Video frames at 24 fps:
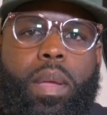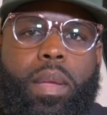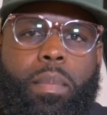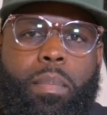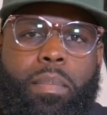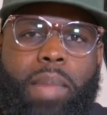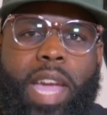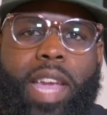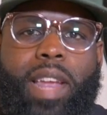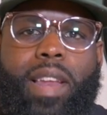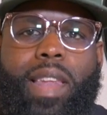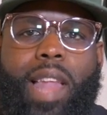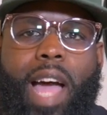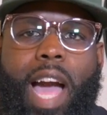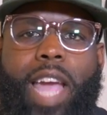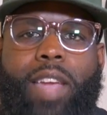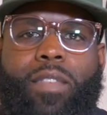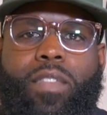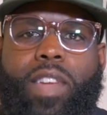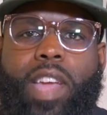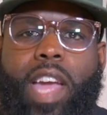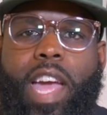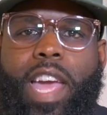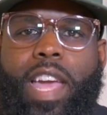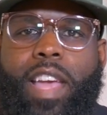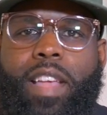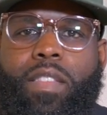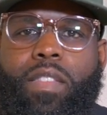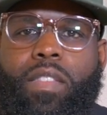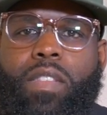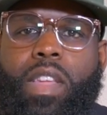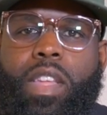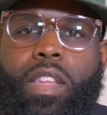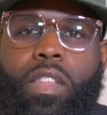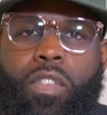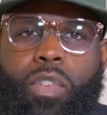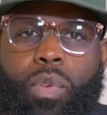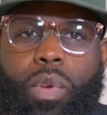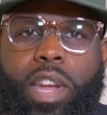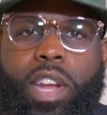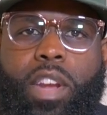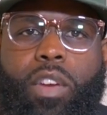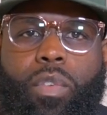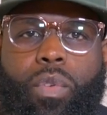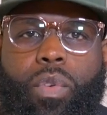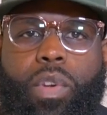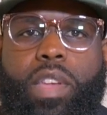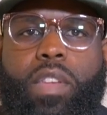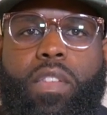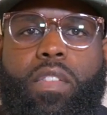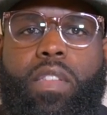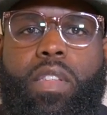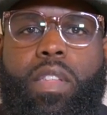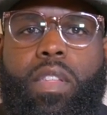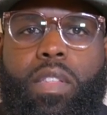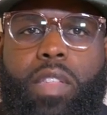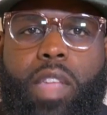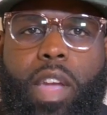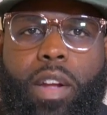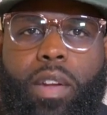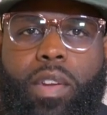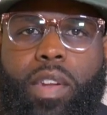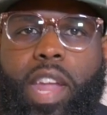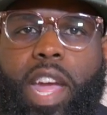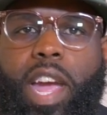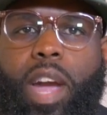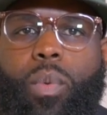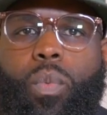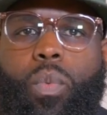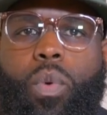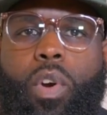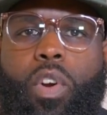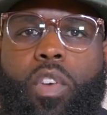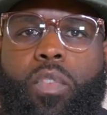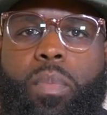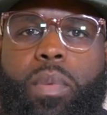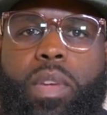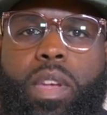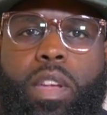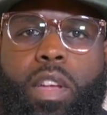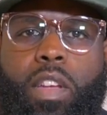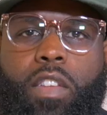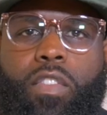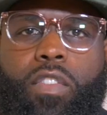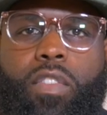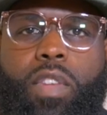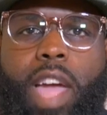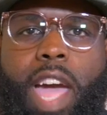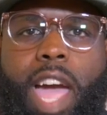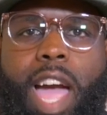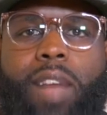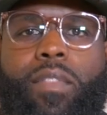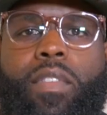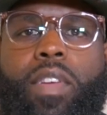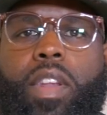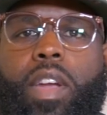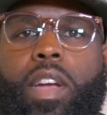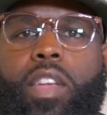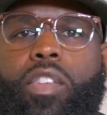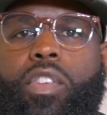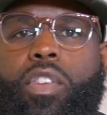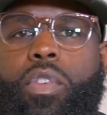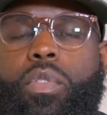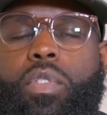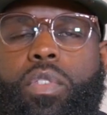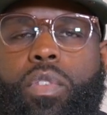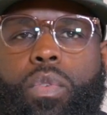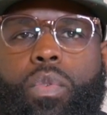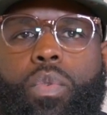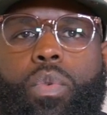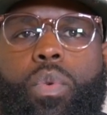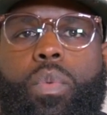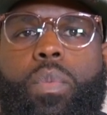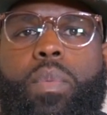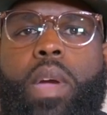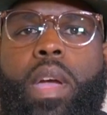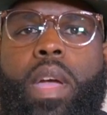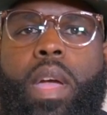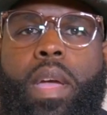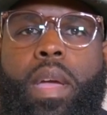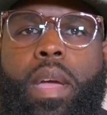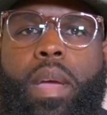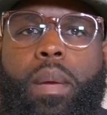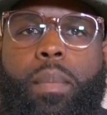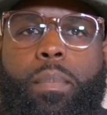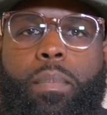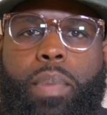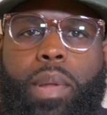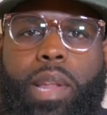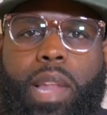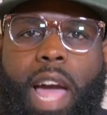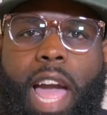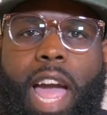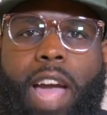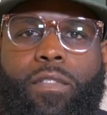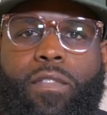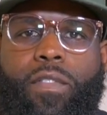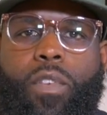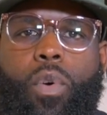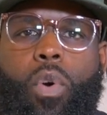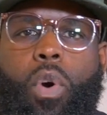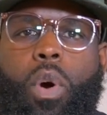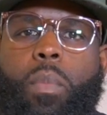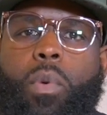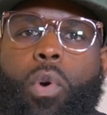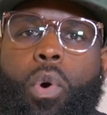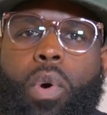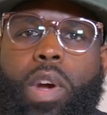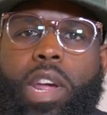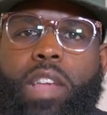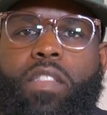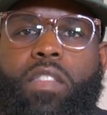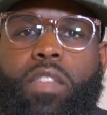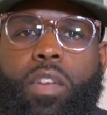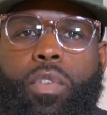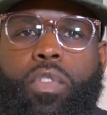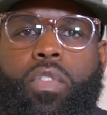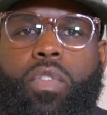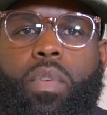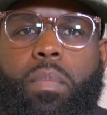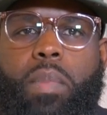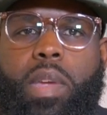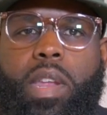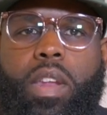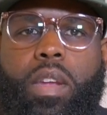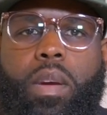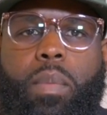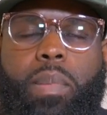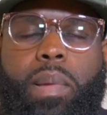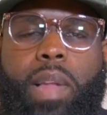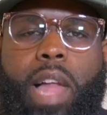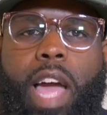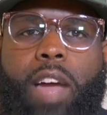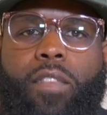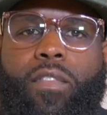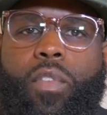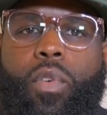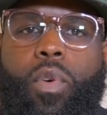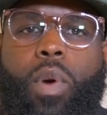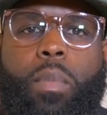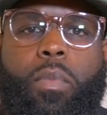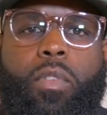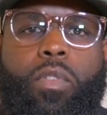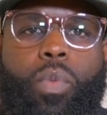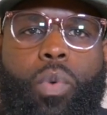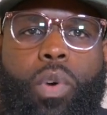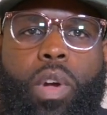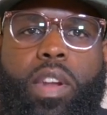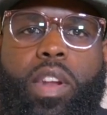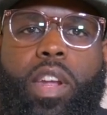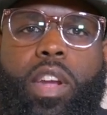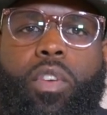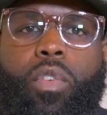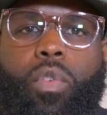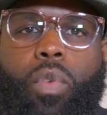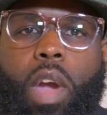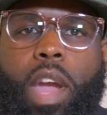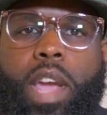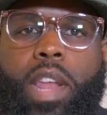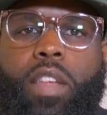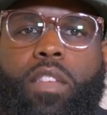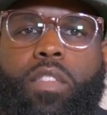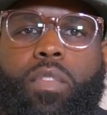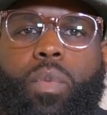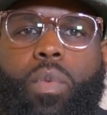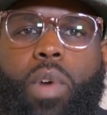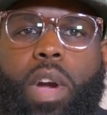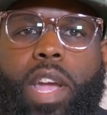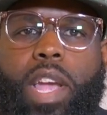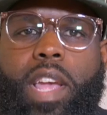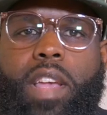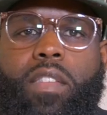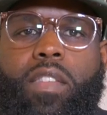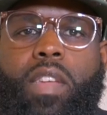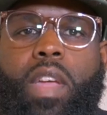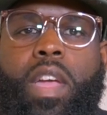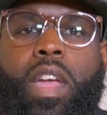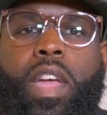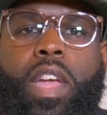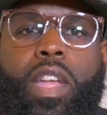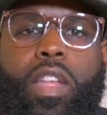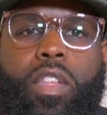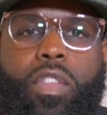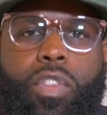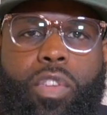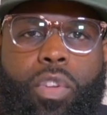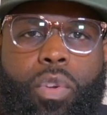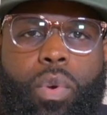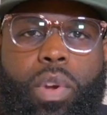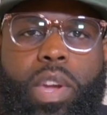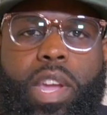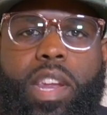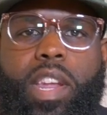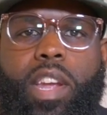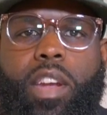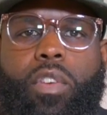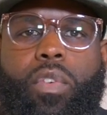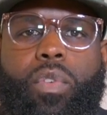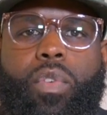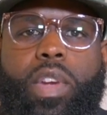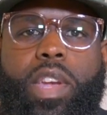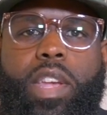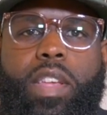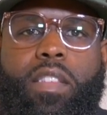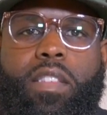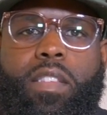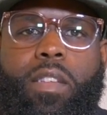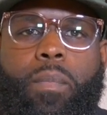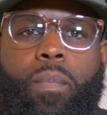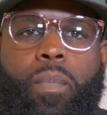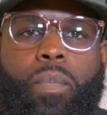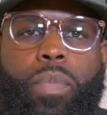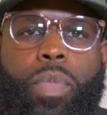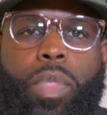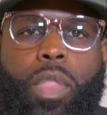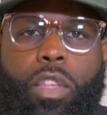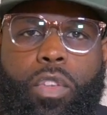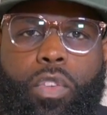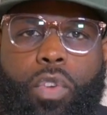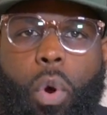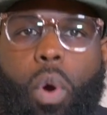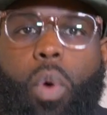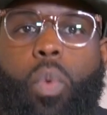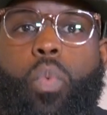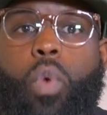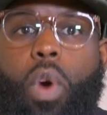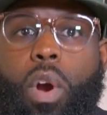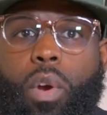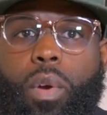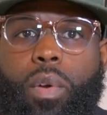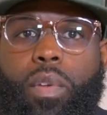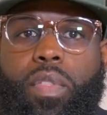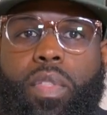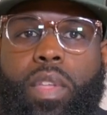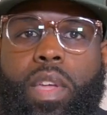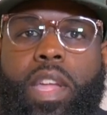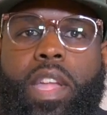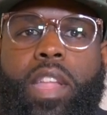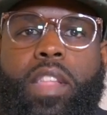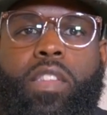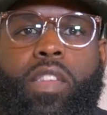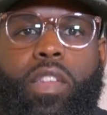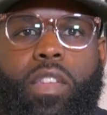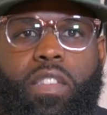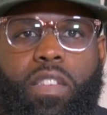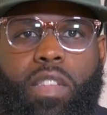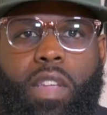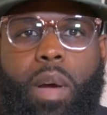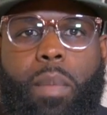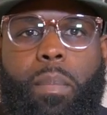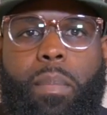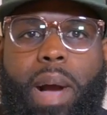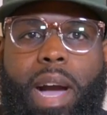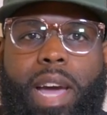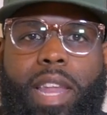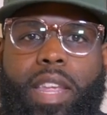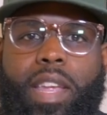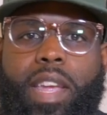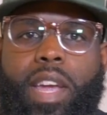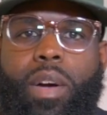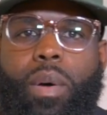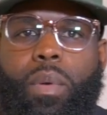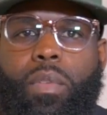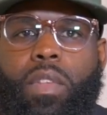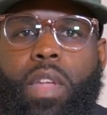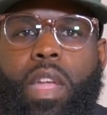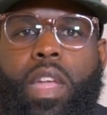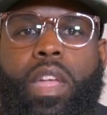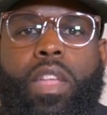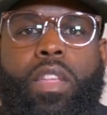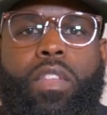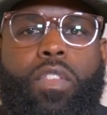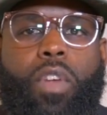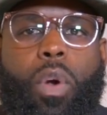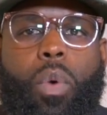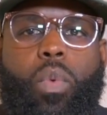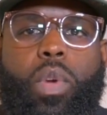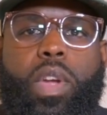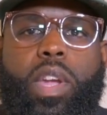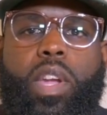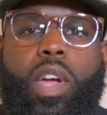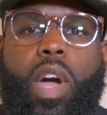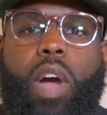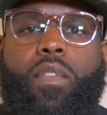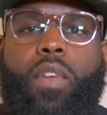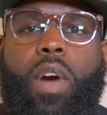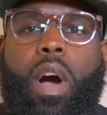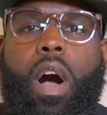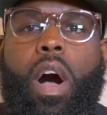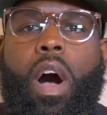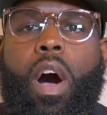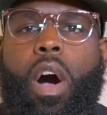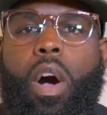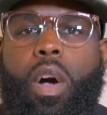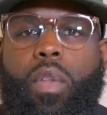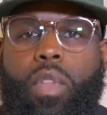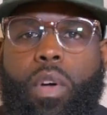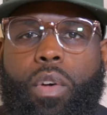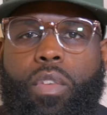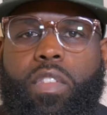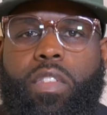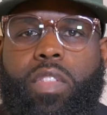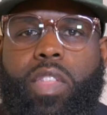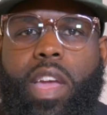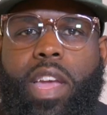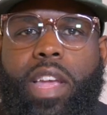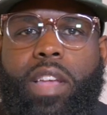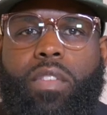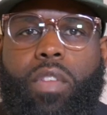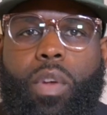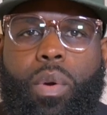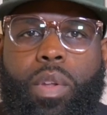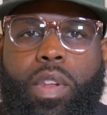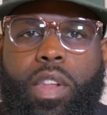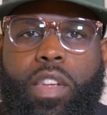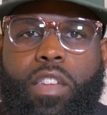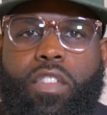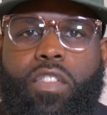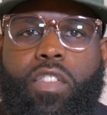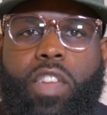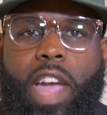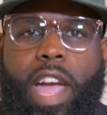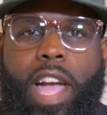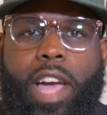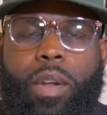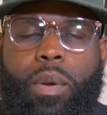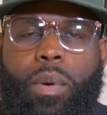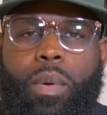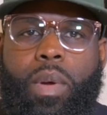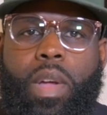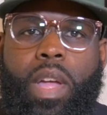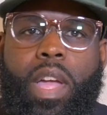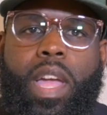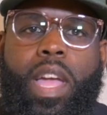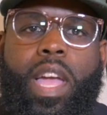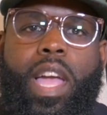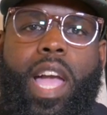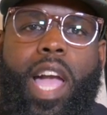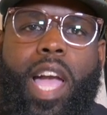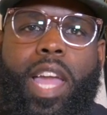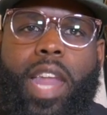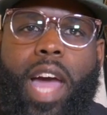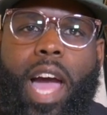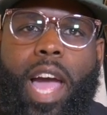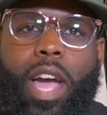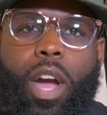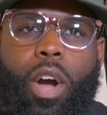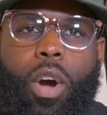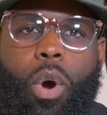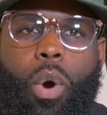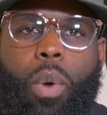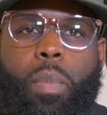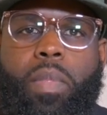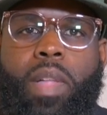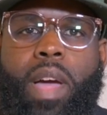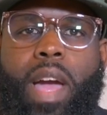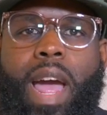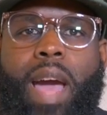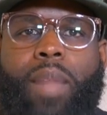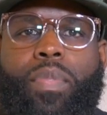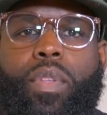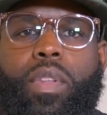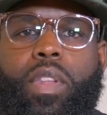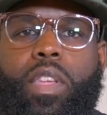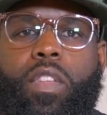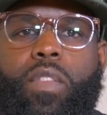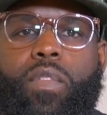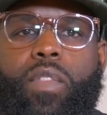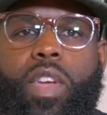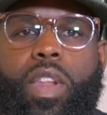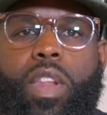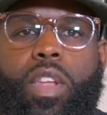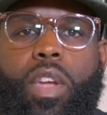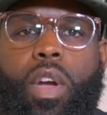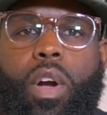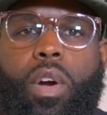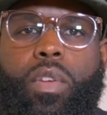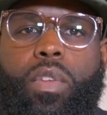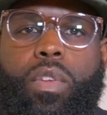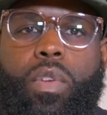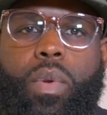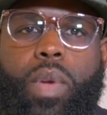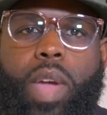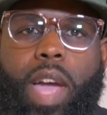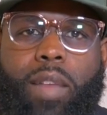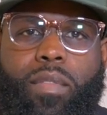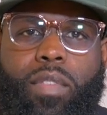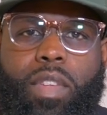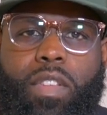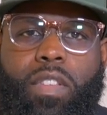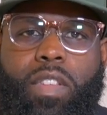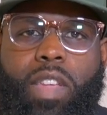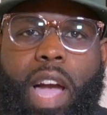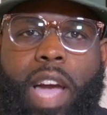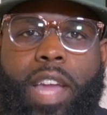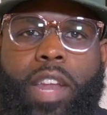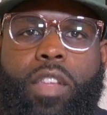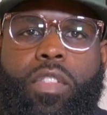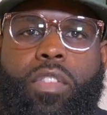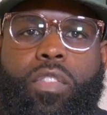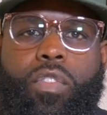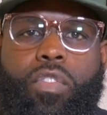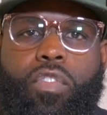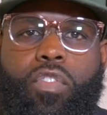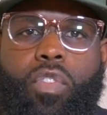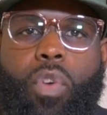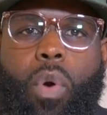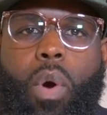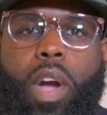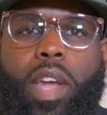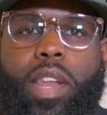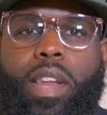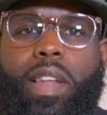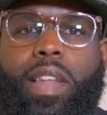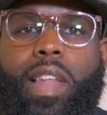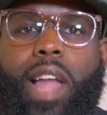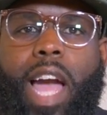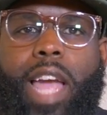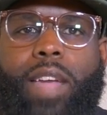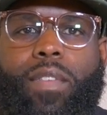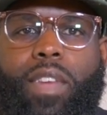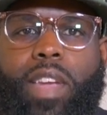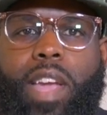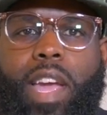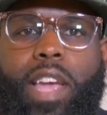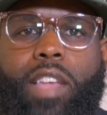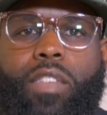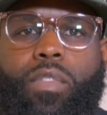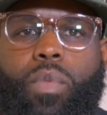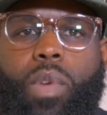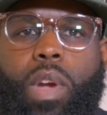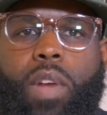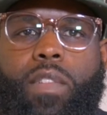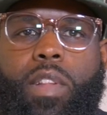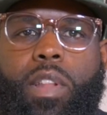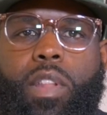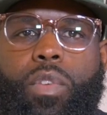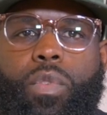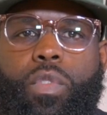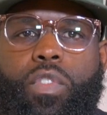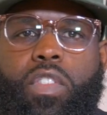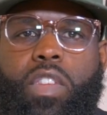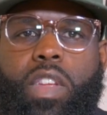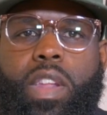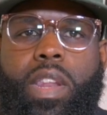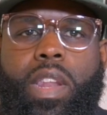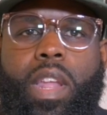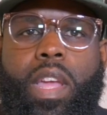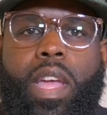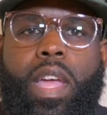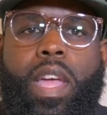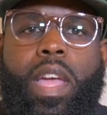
make life gains to increase their net worth, because having a YouTube platform or a social media platform is one of the greatest ways you can increase your worth to somebody else. So we cover all those things on this channel, and I hope that after this video you have decided to join the Life Gains revolution